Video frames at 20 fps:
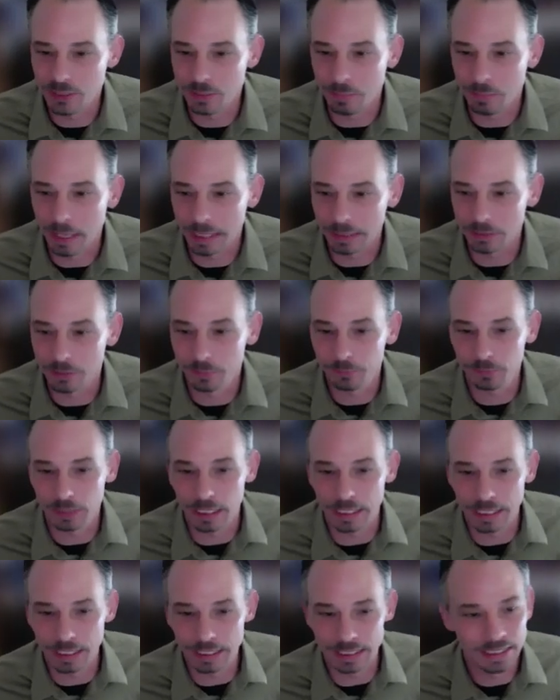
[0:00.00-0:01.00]
some minor
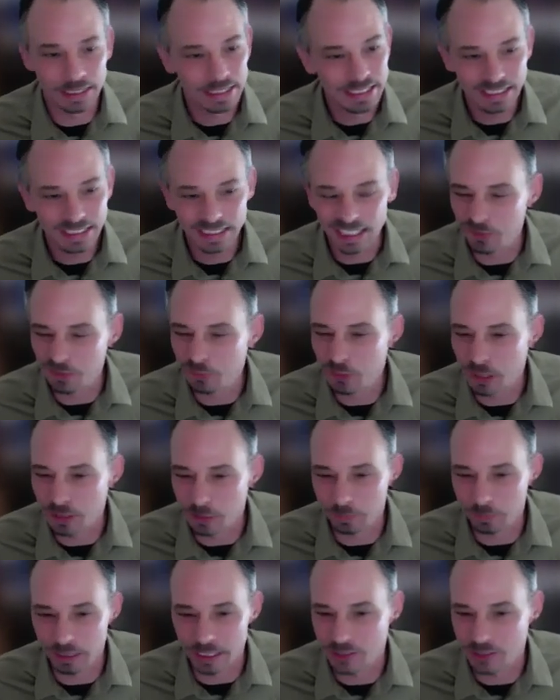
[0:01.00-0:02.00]
flooding and a few
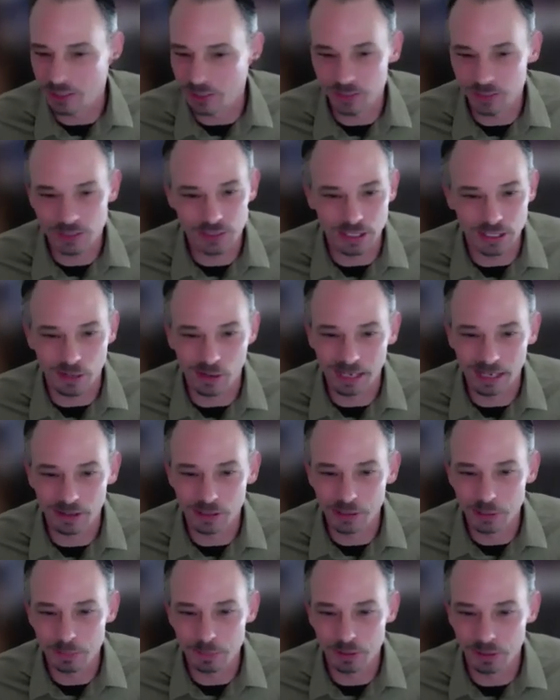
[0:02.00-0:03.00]
other places, you know
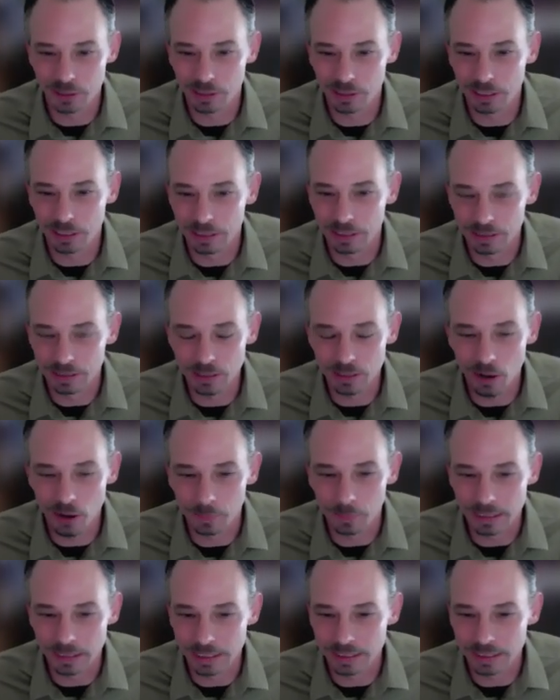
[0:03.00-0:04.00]
Harrisburg and
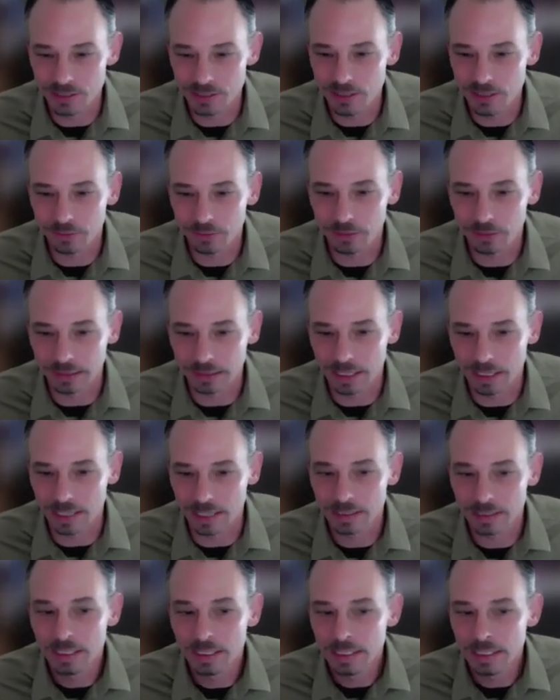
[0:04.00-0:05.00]
Albany and stuff like
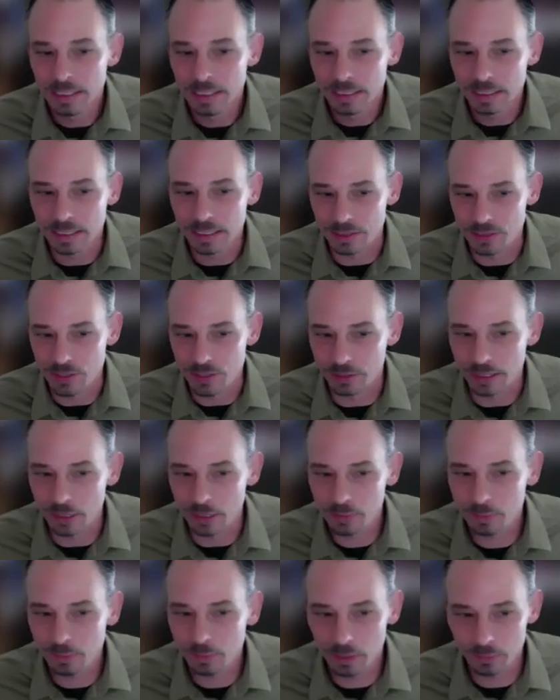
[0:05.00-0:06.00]
that. And so that
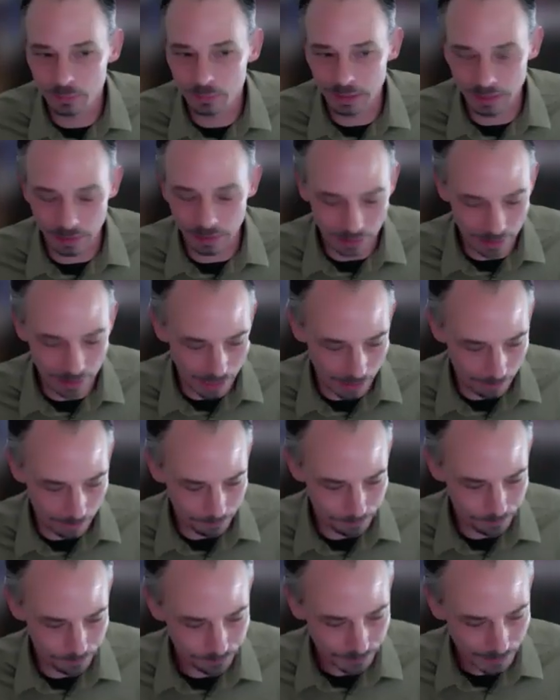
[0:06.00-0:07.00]
was probably
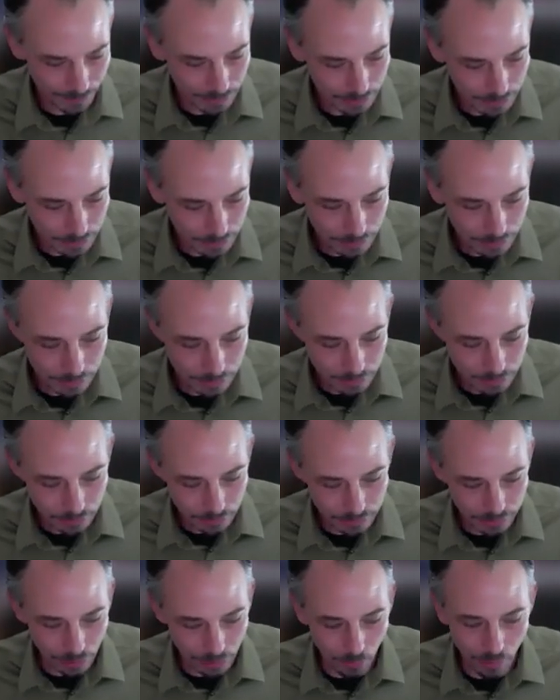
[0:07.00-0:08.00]
um,
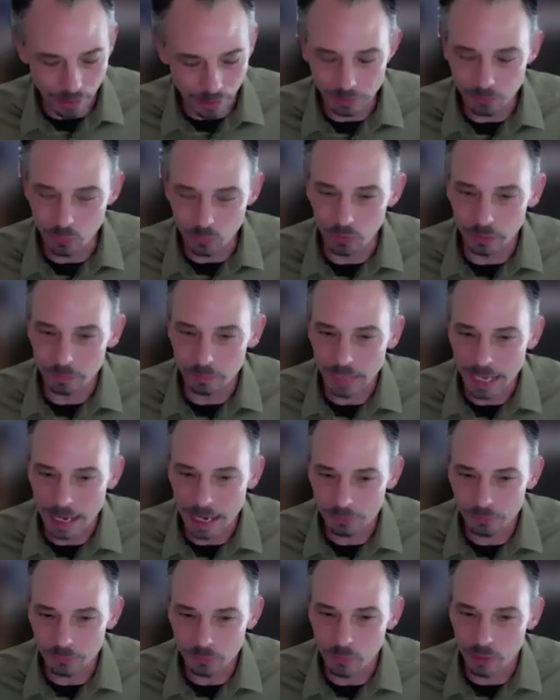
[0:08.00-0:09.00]
you know one of the more
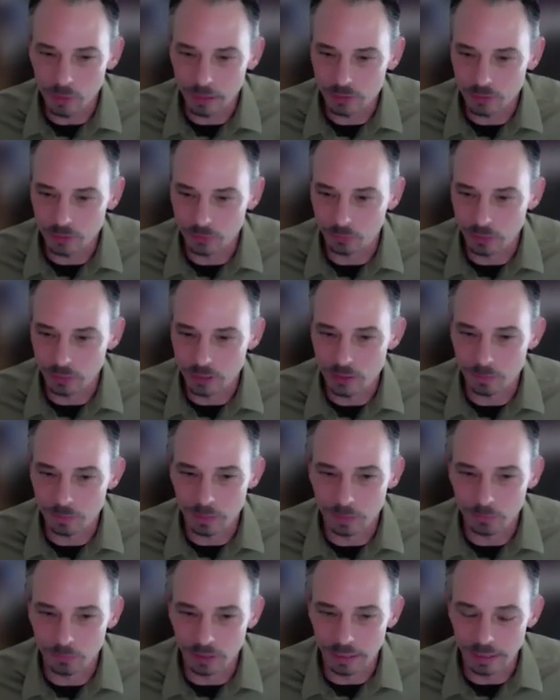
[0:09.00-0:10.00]
impactful ones in recent
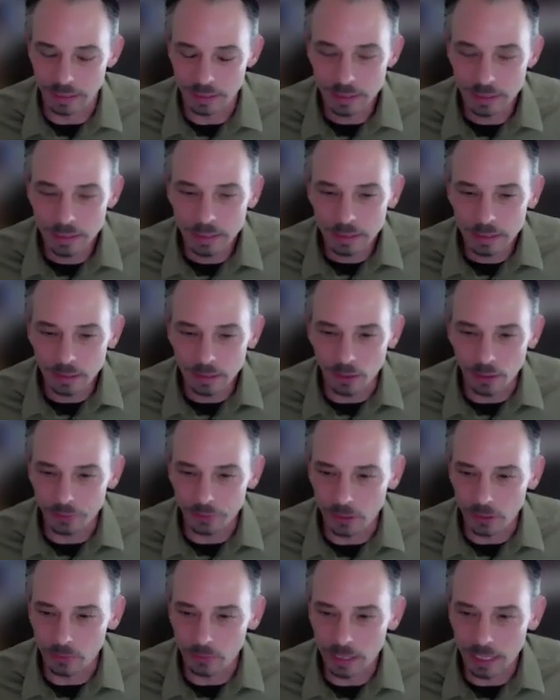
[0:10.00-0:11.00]
memory.
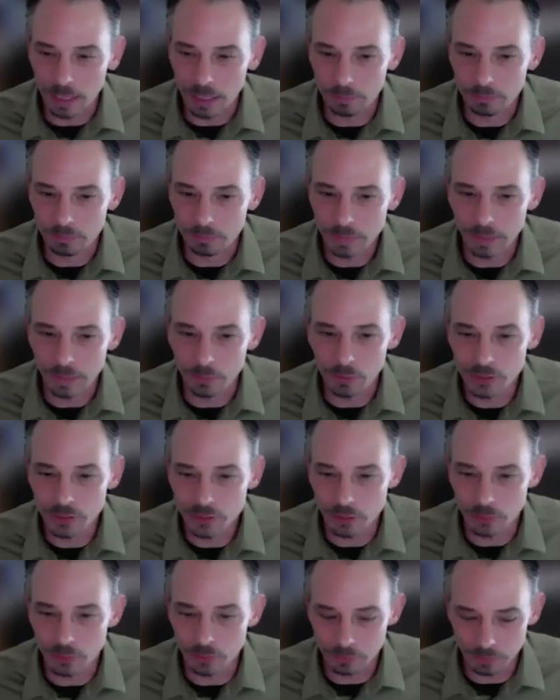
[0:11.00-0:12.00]
Although um, I will
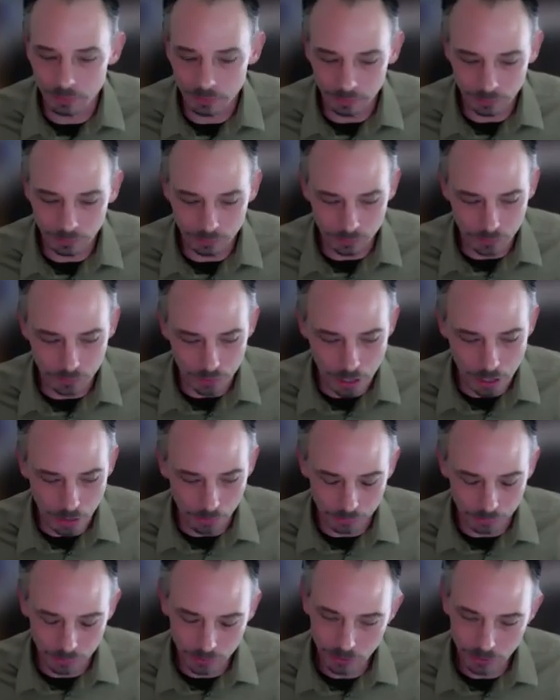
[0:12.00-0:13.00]
also
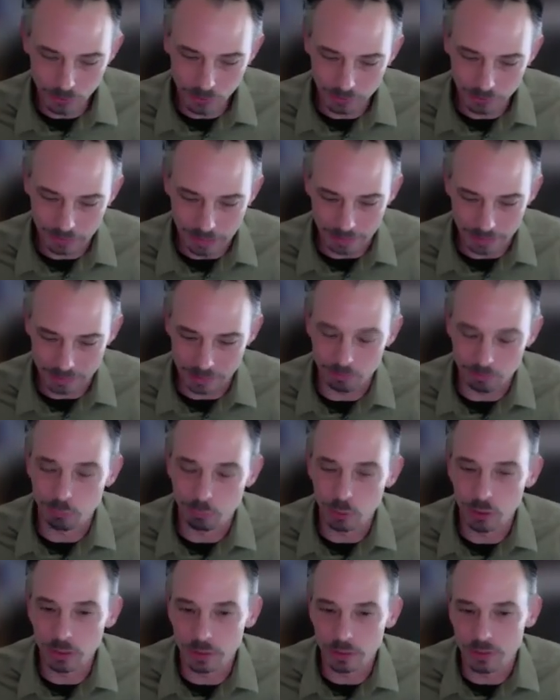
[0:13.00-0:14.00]
note that in
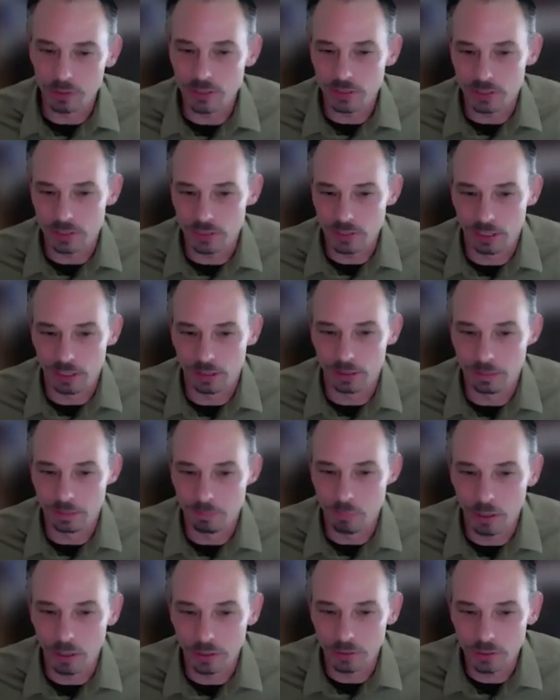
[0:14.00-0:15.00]
Burns this year in
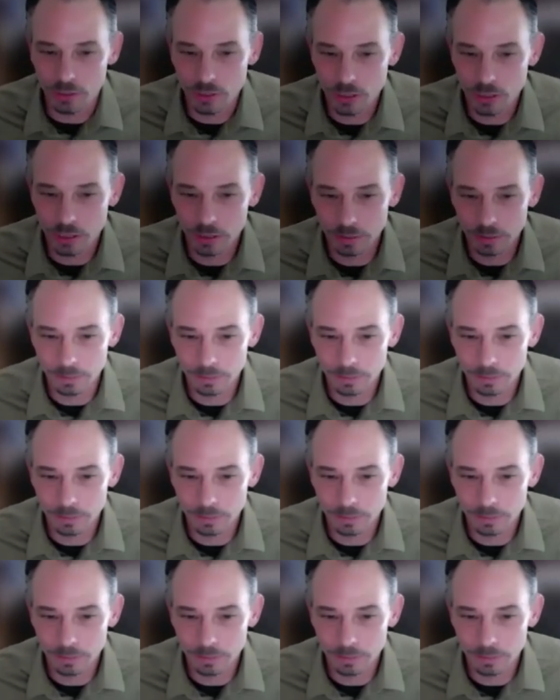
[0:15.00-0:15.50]
March,